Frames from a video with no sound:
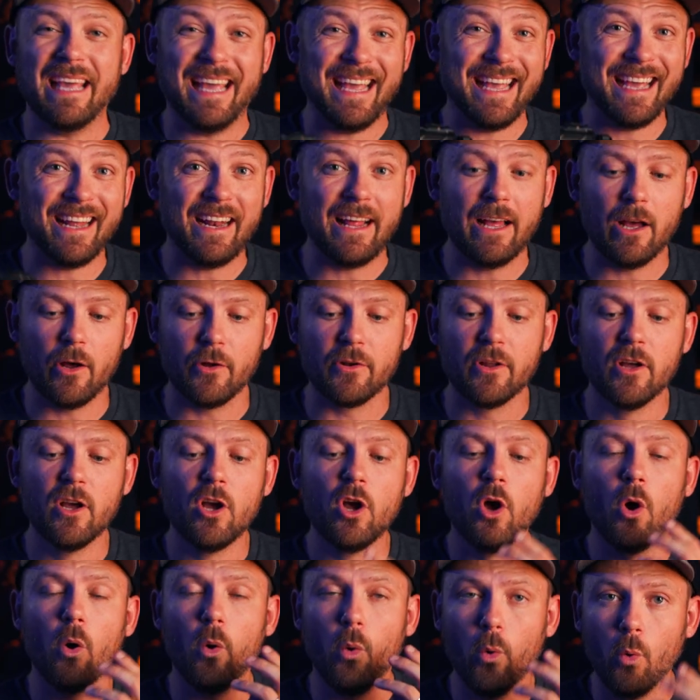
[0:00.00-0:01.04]
handheld,
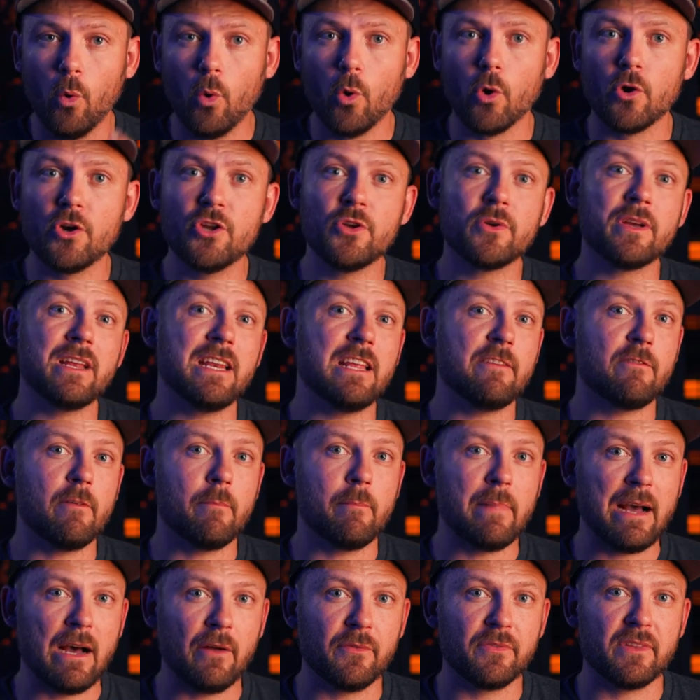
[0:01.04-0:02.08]
or you can
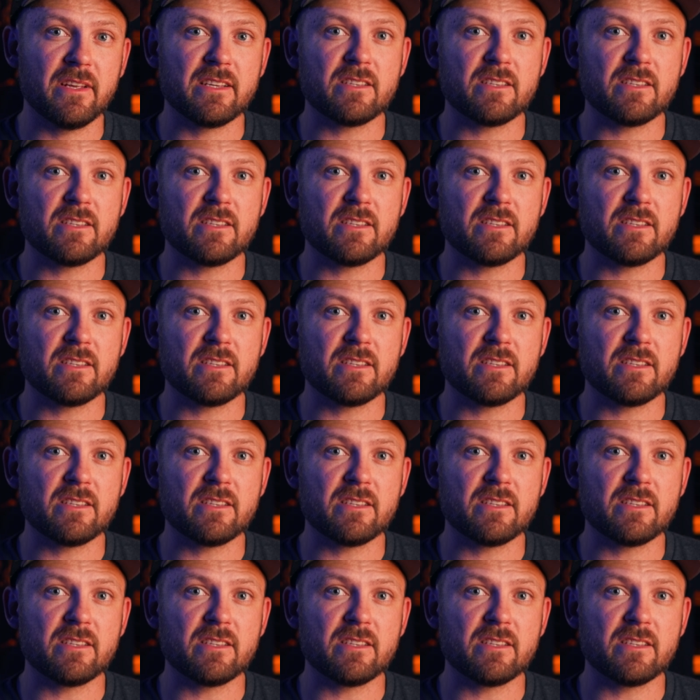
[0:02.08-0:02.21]
even mount